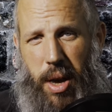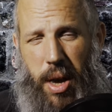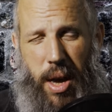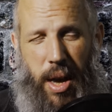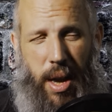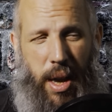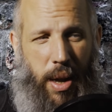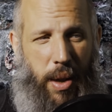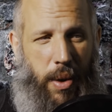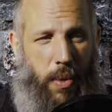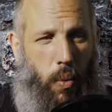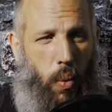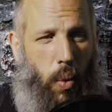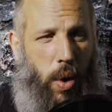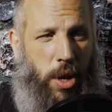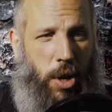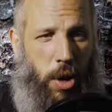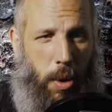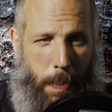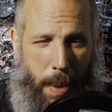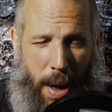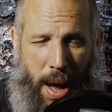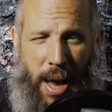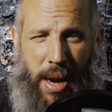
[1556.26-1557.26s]
And when
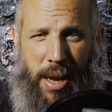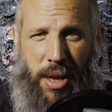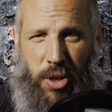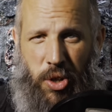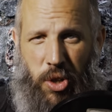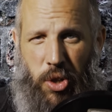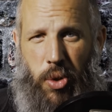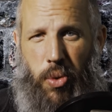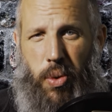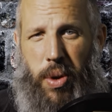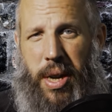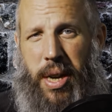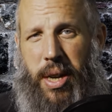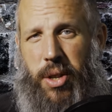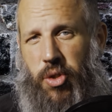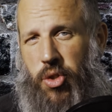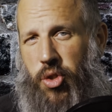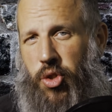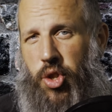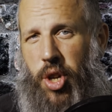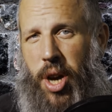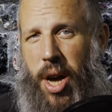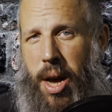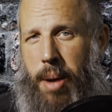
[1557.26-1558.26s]
your body's doing
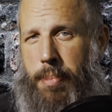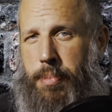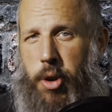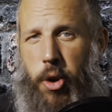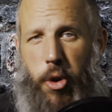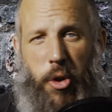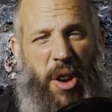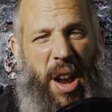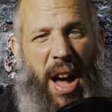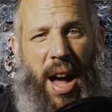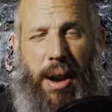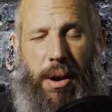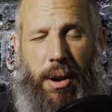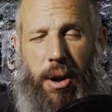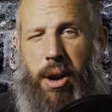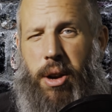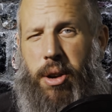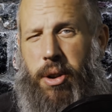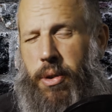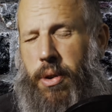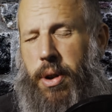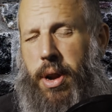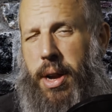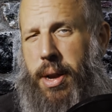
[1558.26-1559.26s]
its job, you're not
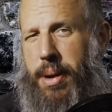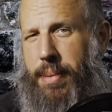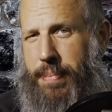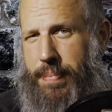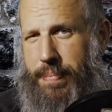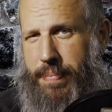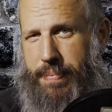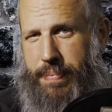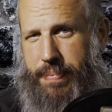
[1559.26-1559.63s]
hungry.